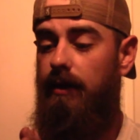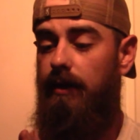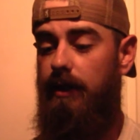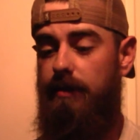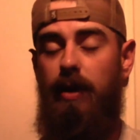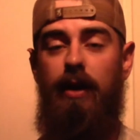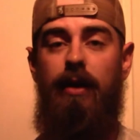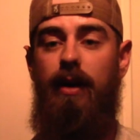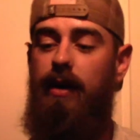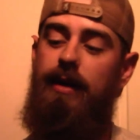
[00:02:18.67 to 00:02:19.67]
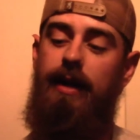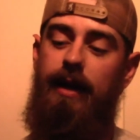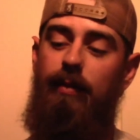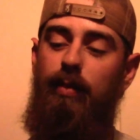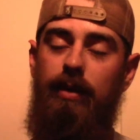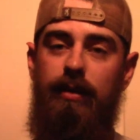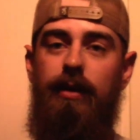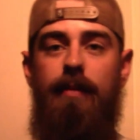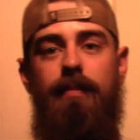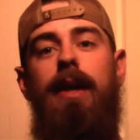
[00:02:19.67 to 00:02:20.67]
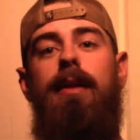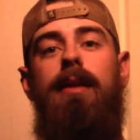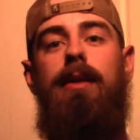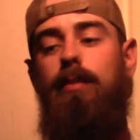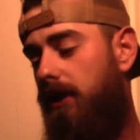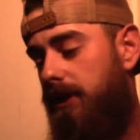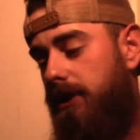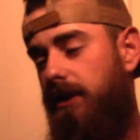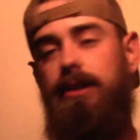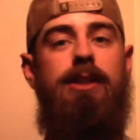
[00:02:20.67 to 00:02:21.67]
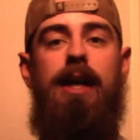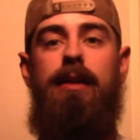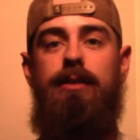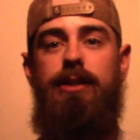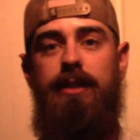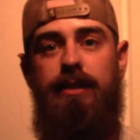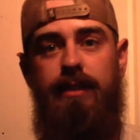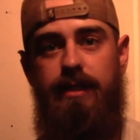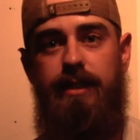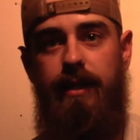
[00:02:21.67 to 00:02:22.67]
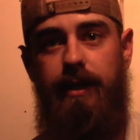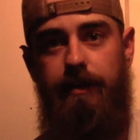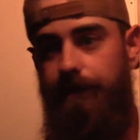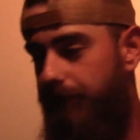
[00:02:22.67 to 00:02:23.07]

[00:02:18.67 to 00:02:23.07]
the Spothogg, I will admit, it was challenging to set up.